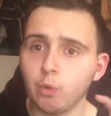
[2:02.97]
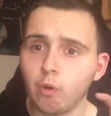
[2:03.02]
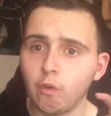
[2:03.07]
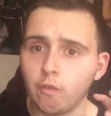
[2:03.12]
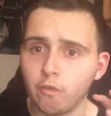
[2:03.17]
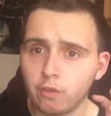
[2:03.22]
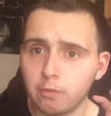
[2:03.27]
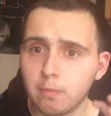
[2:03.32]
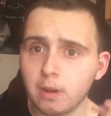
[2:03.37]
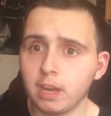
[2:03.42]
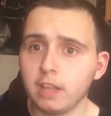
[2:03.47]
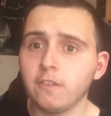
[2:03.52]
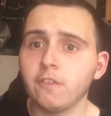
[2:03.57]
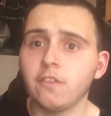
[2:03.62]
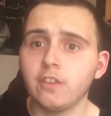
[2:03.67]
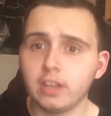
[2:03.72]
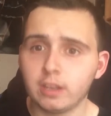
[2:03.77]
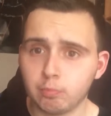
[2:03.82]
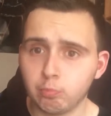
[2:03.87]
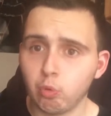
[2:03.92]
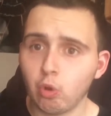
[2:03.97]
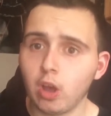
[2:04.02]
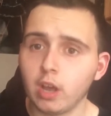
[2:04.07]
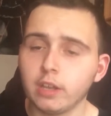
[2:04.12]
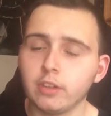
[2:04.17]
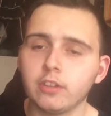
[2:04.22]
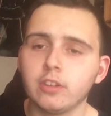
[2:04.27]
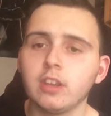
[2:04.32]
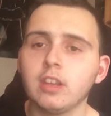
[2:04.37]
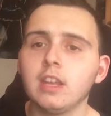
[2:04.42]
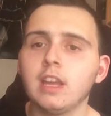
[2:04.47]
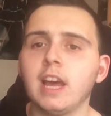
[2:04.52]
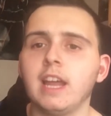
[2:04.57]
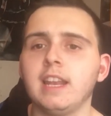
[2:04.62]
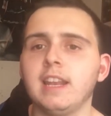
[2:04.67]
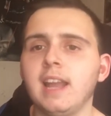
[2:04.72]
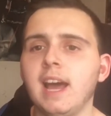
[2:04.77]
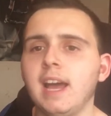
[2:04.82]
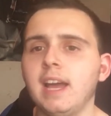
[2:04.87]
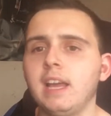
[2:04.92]
well worth your money for this price,
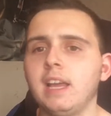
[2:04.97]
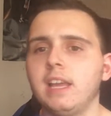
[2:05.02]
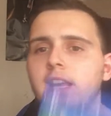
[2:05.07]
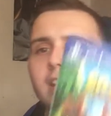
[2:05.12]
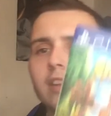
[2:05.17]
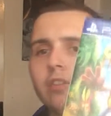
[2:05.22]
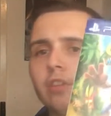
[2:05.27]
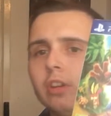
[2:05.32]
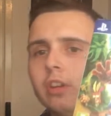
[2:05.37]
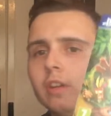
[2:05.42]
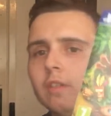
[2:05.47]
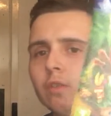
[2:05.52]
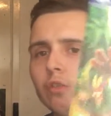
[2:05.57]
and that is